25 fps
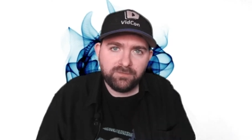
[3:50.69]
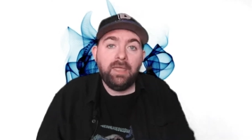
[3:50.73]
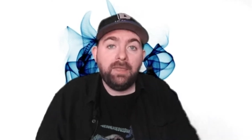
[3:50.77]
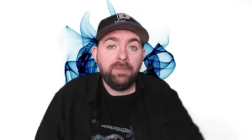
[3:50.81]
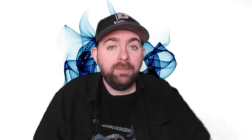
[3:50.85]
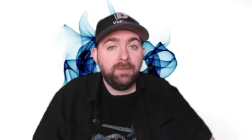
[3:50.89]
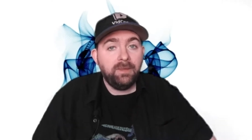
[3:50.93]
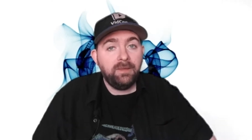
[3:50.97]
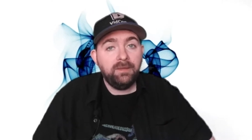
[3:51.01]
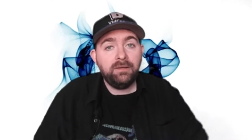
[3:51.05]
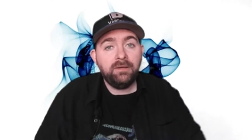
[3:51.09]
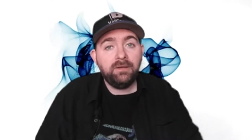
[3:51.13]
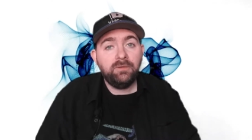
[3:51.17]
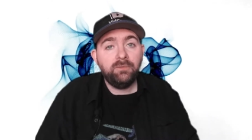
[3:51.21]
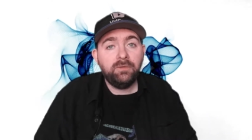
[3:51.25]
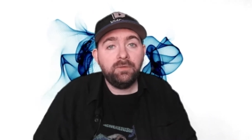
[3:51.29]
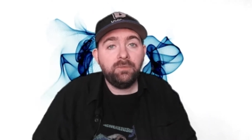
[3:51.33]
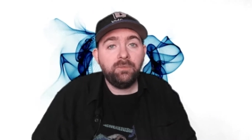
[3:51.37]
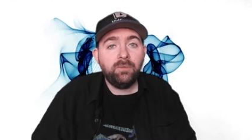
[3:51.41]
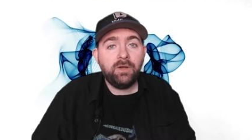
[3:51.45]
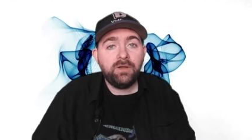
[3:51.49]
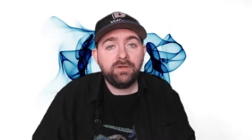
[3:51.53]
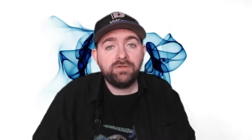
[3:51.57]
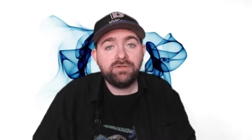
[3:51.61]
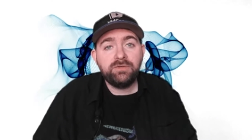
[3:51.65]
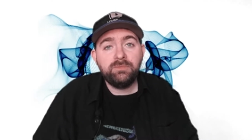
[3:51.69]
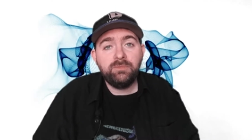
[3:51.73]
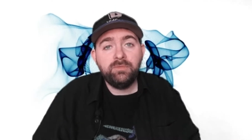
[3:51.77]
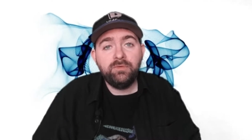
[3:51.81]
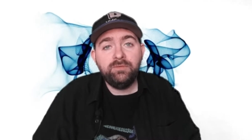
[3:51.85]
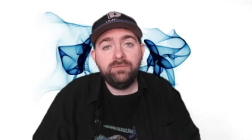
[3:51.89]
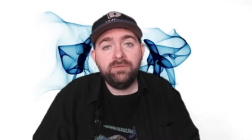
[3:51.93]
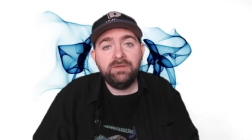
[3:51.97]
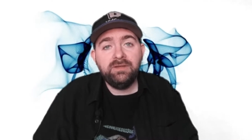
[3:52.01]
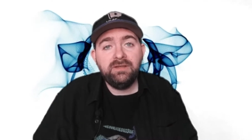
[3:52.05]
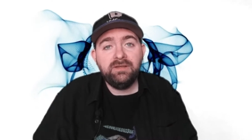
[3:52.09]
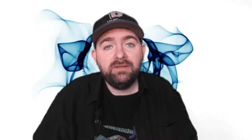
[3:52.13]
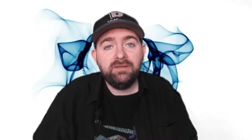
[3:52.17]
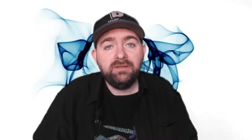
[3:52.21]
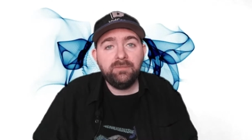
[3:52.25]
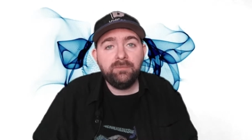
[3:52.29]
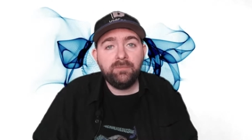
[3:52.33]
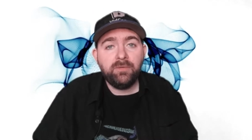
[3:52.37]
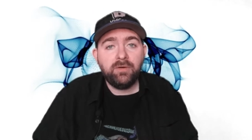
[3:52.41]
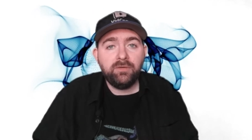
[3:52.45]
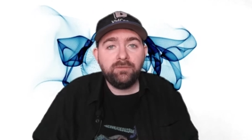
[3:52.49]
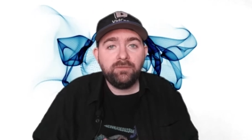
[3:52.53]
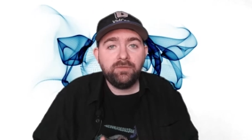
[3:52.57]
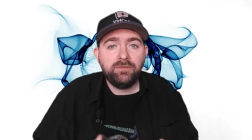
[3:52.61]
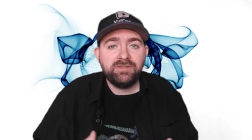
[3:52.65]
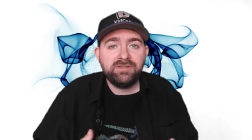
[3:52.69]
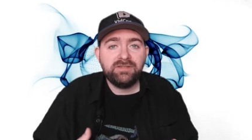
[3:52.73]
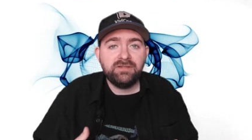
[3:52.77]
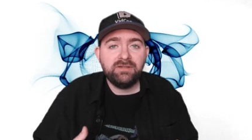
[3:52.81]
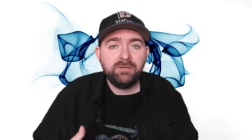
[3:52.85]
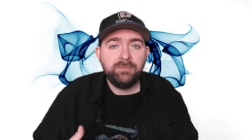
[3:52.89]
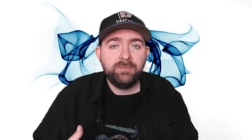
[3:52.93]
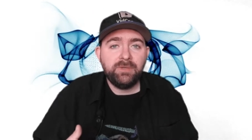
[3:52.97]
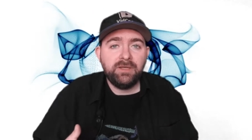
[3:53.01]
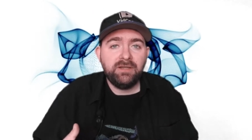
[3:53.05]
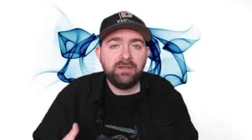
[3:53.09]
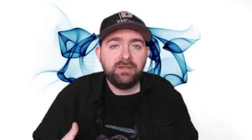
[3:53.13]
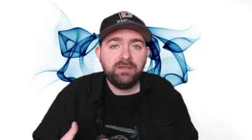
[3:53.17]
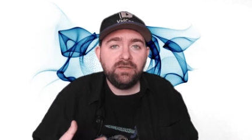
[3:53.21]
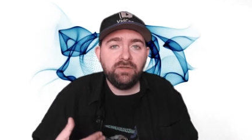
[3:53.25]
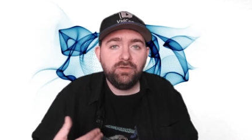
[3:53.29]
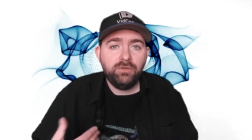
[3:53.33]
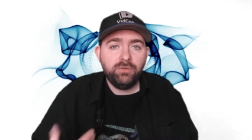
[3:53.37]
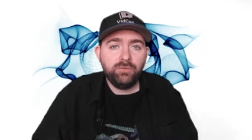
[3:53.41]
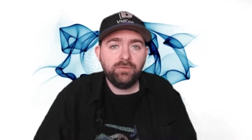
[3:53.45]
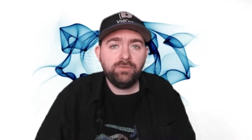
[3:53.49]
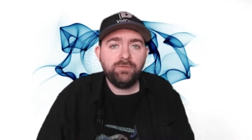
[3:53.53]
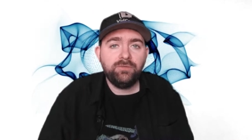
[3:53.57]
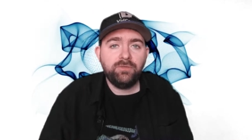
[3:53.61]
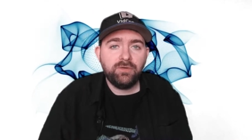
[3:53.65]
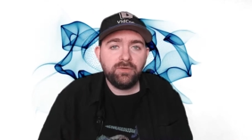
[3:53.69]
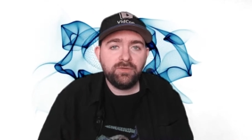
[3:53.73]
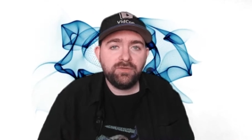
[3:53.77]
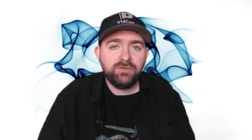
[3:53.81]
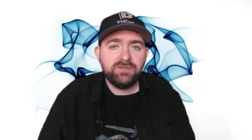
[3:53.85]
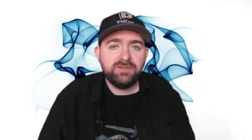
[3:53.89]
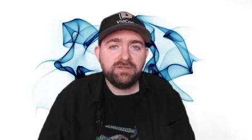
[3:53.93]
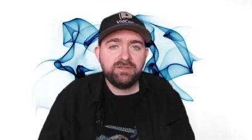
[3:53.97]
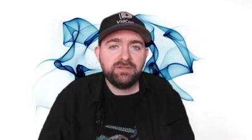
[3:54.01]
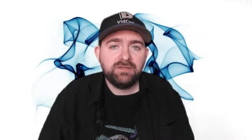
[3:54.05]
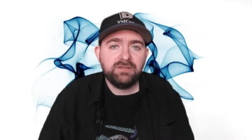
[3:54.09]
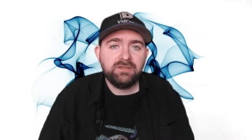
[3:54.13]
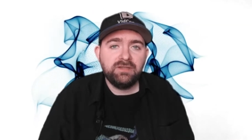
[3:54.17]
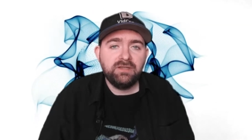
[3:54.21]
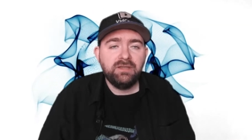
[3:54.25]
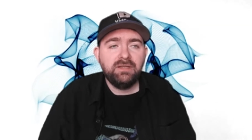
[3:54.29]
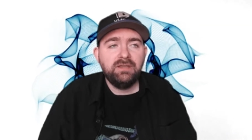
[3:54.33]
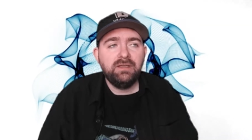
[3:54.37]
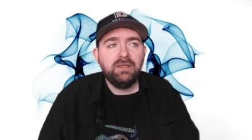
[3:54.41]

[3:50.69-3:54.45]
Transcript: And then I would watch a movie in the Marvel Cinematic Universe,